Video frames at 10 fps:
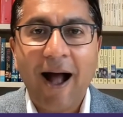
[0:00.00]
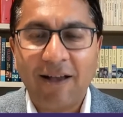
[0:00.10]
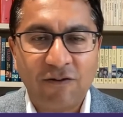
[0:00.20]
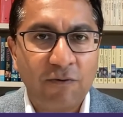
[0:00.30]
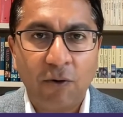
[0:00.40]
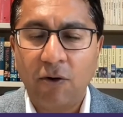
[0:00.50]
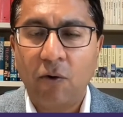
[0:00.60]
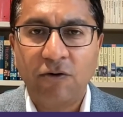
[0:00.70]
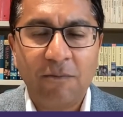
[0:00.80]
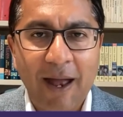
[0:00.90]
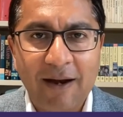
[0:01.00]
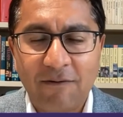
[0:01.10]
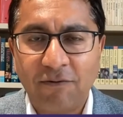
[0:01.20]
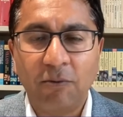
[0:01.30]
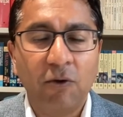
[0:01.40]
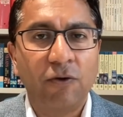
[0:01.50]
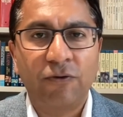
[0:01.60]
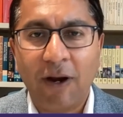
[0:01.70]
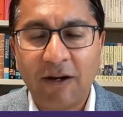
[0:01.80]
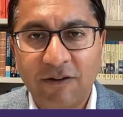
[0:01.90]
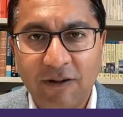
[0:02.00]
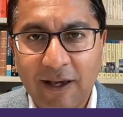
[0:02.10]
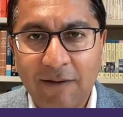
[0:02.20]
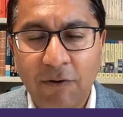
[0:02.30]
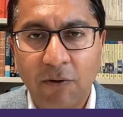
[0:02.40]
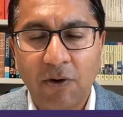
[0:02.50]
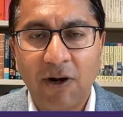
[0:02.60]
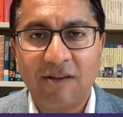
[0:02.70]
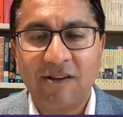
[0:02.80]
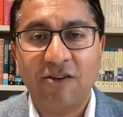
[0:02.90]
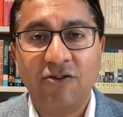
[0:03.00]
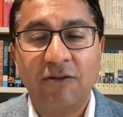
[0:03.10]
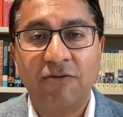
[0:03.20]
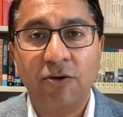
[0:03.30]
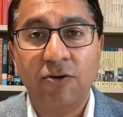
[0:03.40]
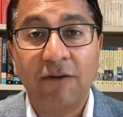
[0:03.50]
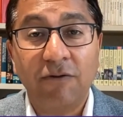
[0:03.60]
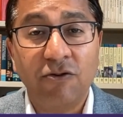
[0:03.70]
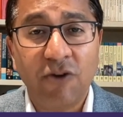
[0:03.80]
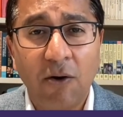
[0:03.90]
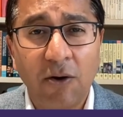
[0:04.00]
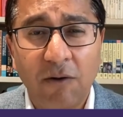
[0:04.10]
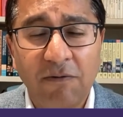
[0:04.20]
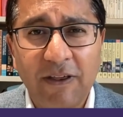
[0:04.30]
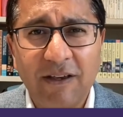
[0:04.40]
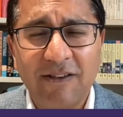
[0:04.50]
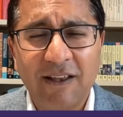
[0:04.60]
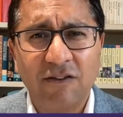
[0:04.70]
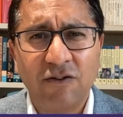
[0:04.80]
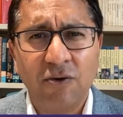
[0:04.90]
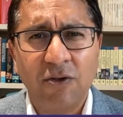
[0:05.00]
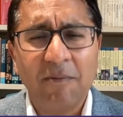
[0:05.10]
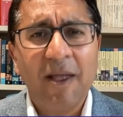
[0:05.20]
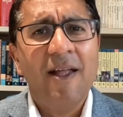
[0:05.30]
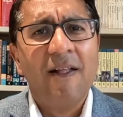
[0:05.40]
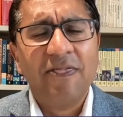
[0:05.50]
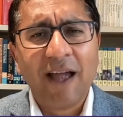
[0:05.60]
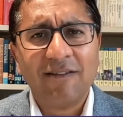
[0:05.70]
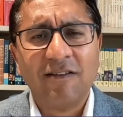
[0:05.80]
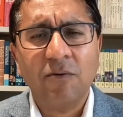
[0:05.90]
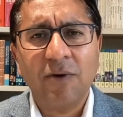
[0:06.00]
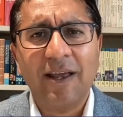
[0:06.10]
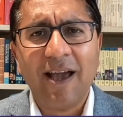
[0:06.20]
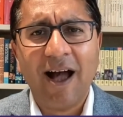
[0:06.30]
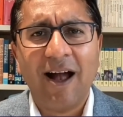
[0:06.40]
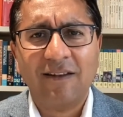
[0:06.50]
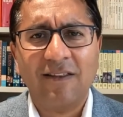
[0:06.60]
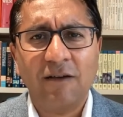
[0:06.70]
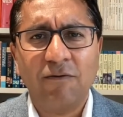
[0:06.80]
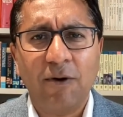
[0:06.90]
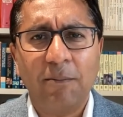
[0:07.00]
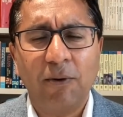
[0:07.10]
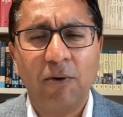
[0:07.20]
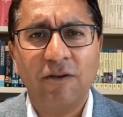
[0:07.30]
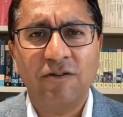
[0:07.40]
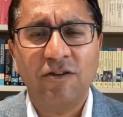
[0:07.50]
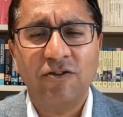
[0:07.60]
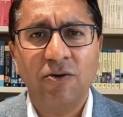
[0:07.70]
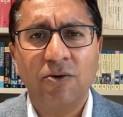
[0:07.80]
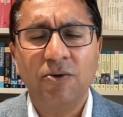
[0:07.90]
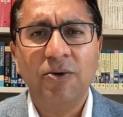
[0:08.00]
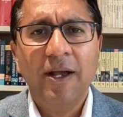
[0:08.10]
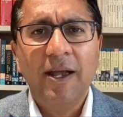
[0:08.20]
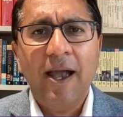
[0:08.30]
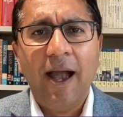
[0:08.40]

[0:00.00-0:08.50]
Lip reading: asked for it or demanded it from you or threatened to leave your organization if you don't offer these things to them. That's the really hard thing for employers to do.